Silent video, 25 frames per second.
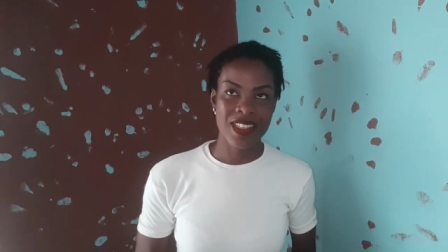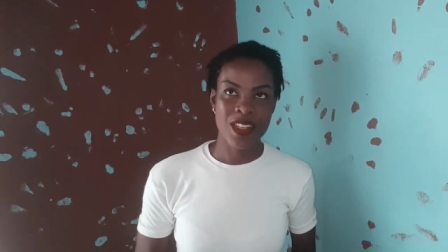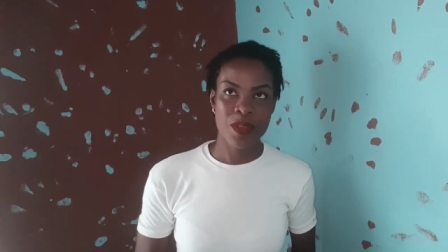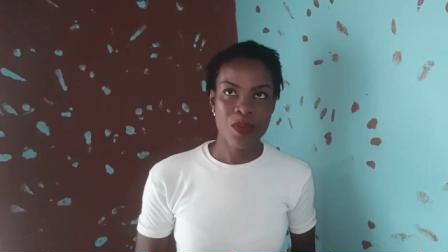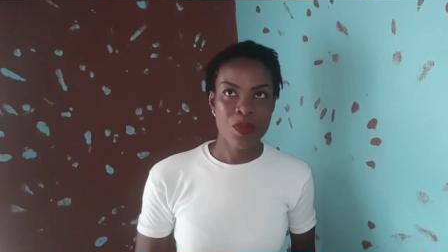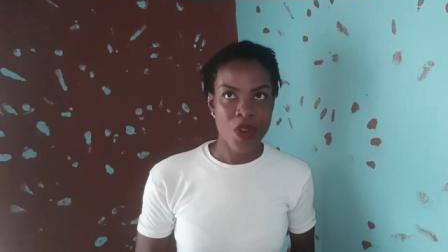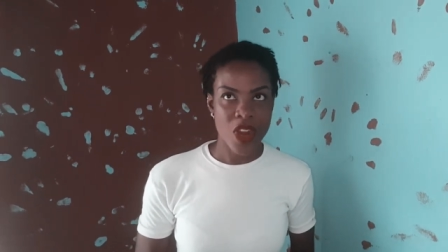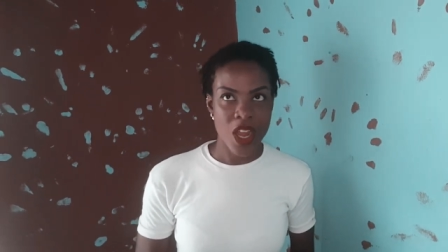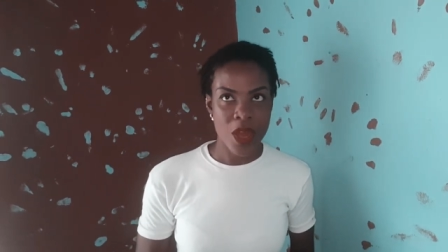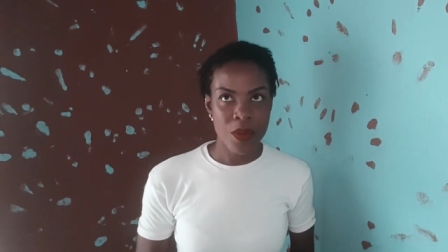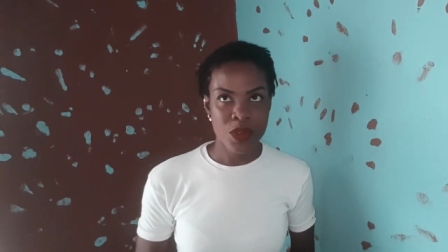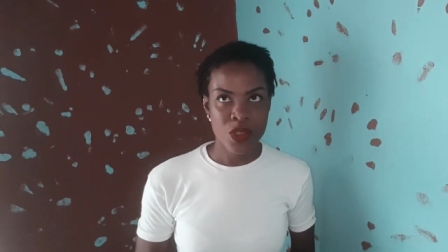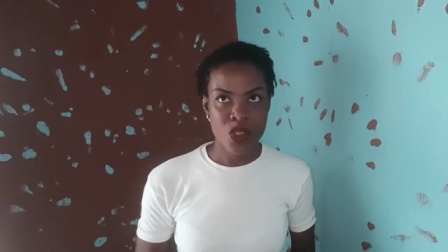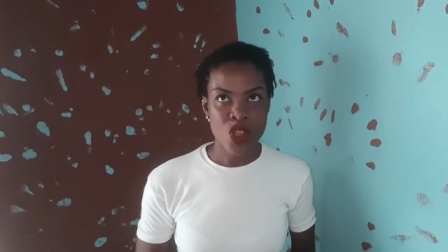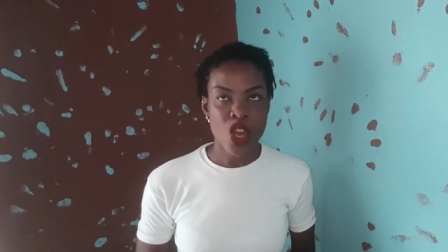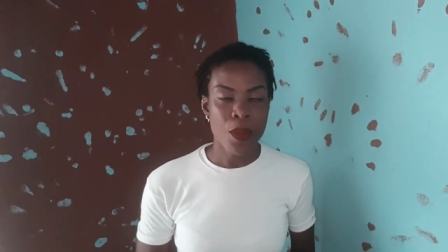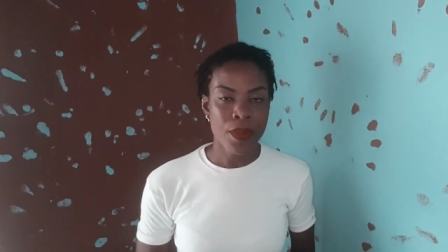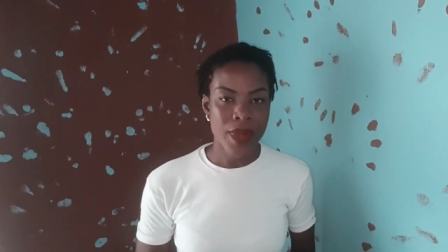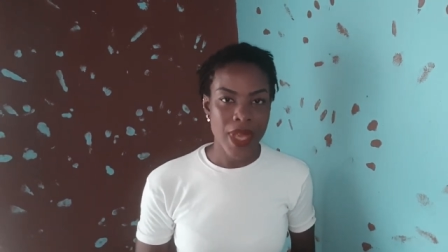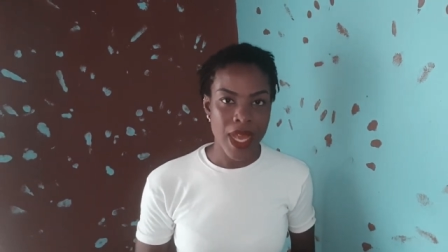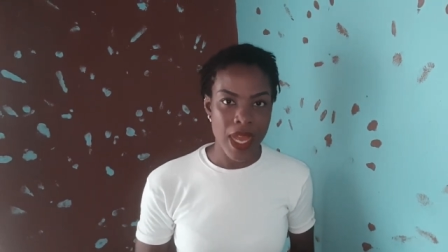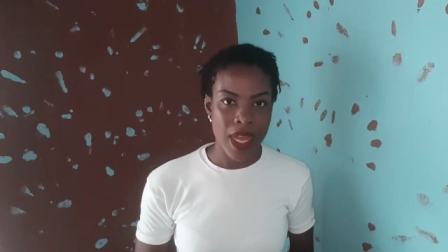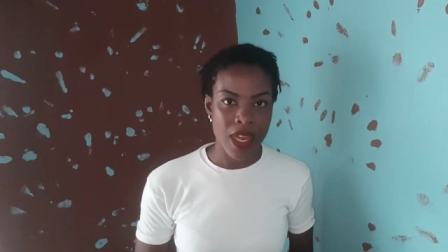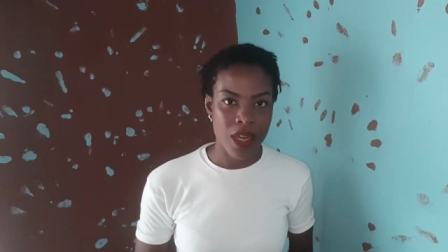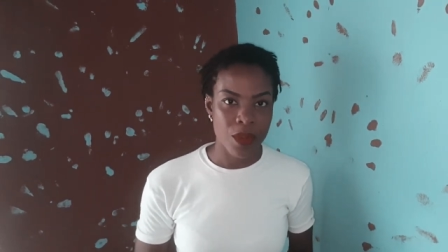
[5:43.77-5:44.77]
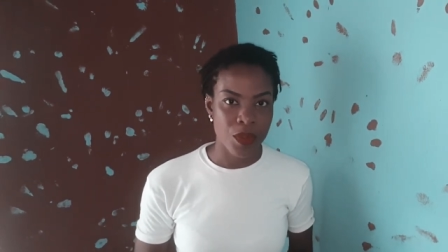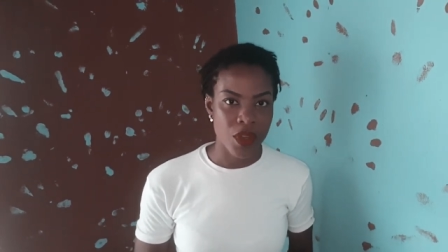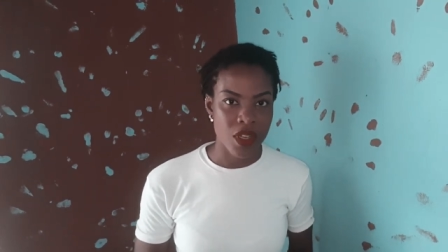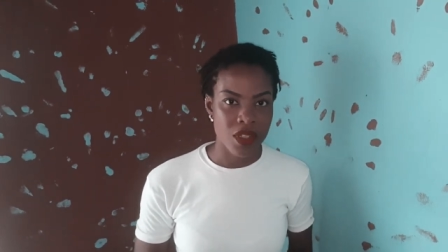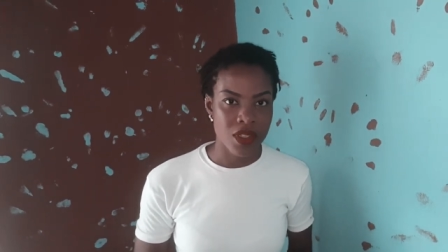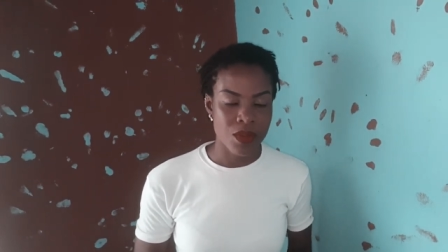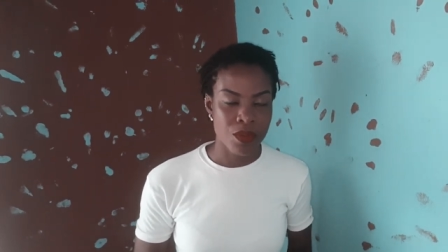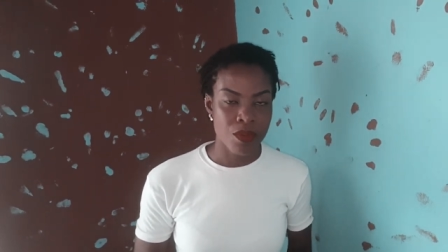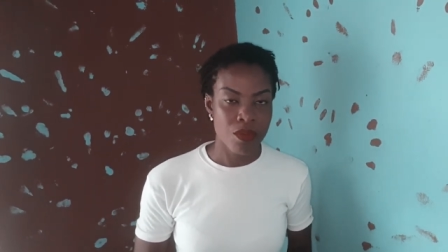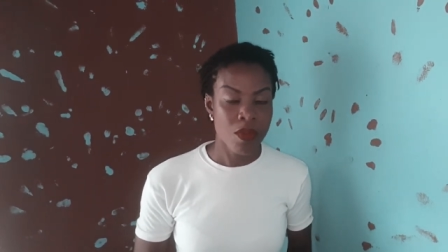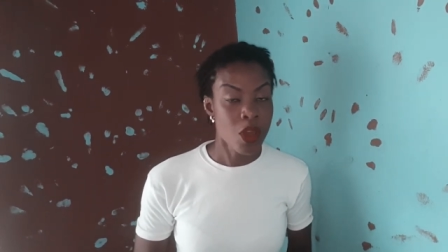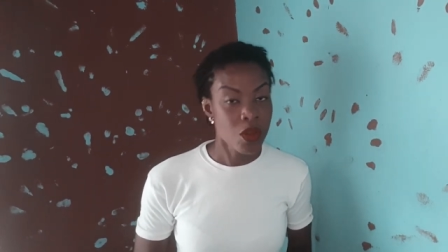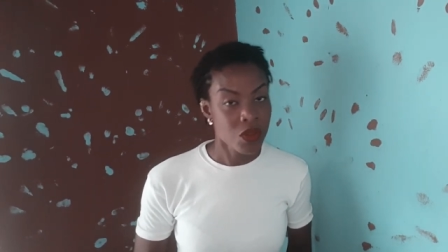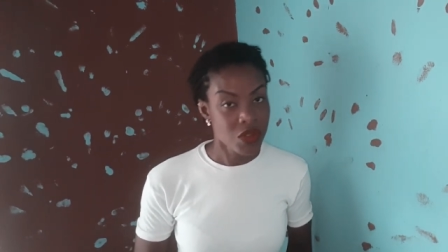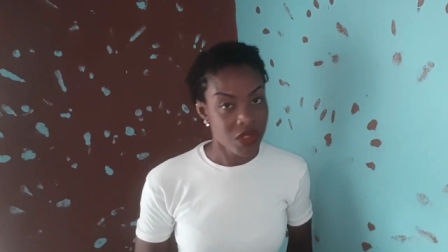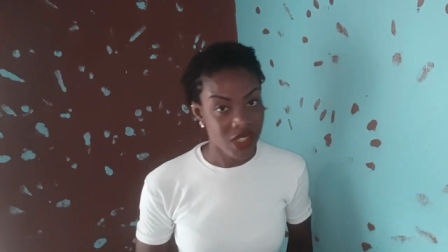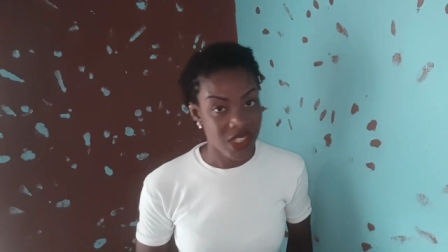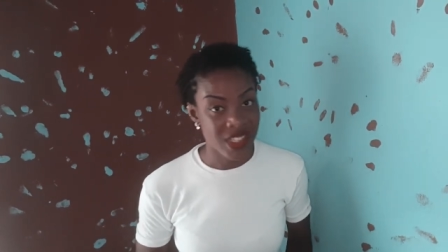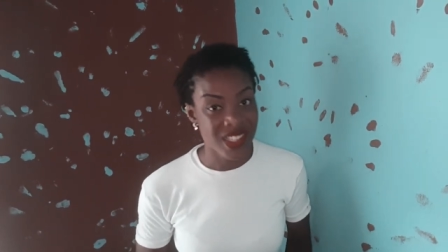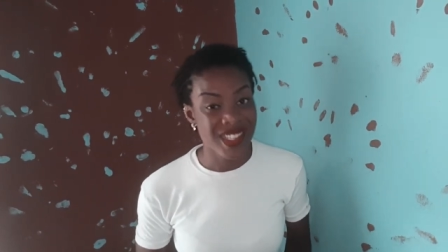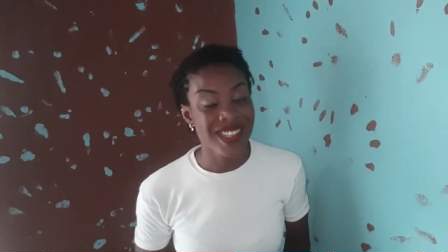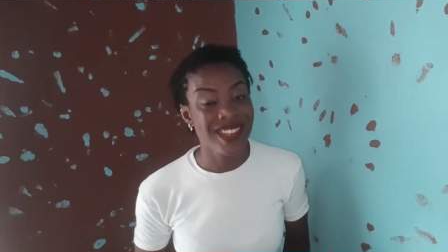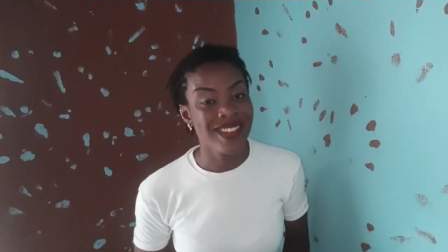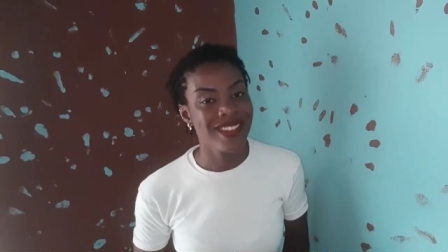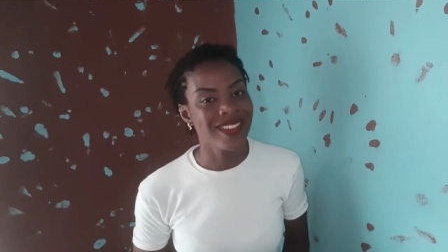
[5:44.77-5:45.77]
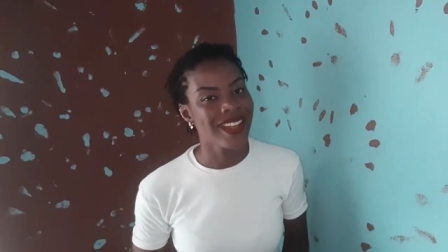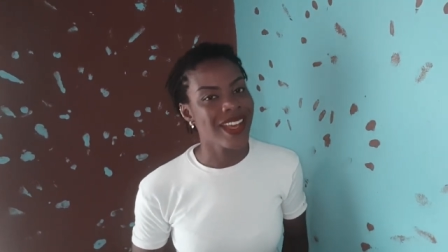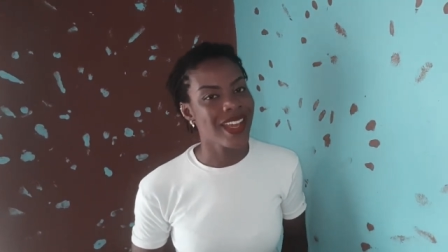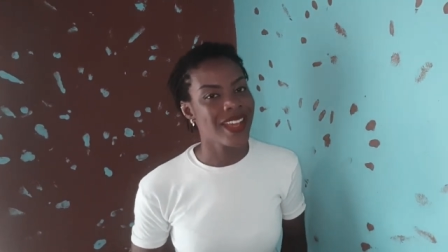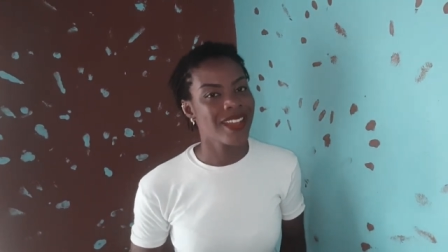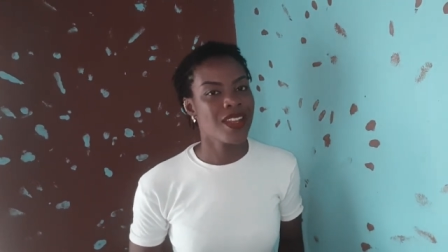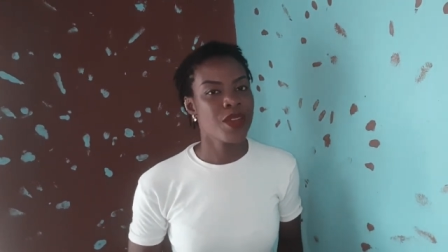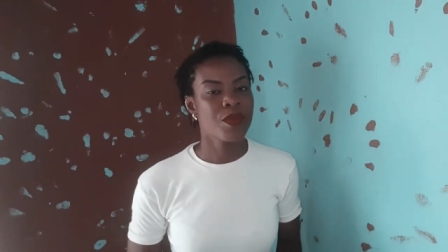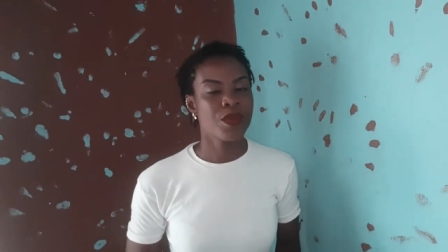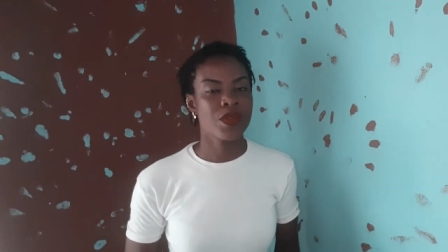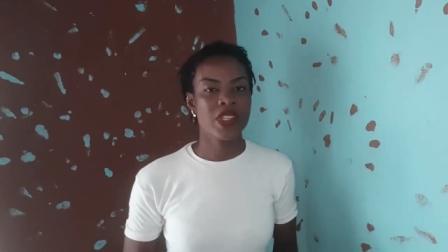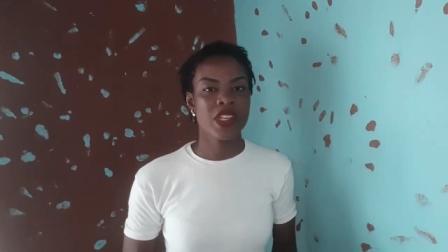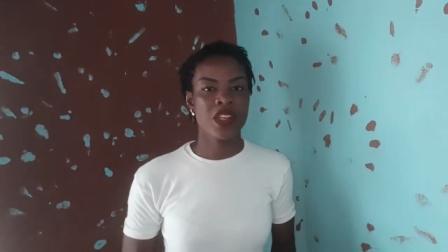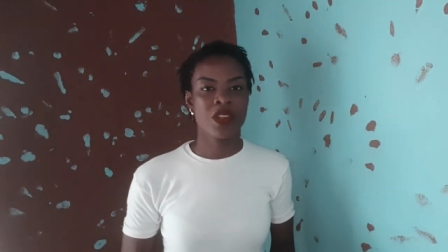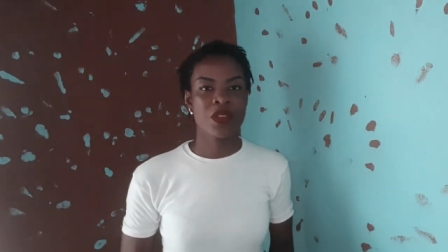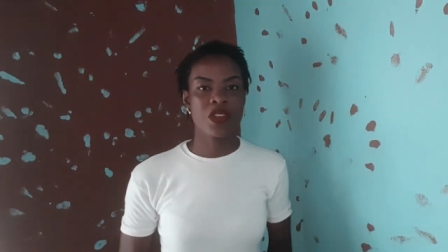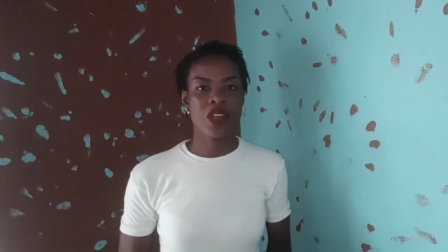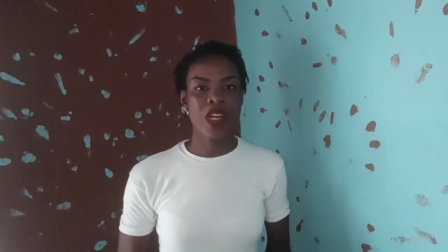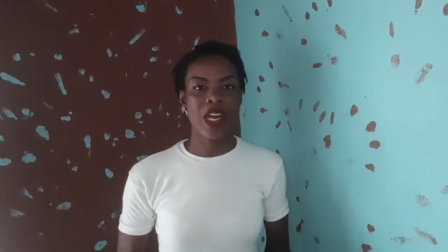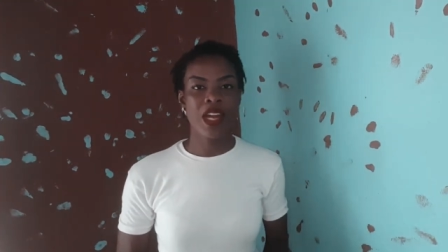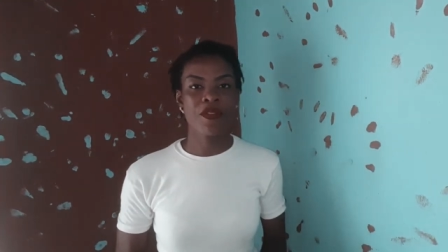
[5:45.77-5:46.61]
They prob- some can, but most is a lie, let me tell you.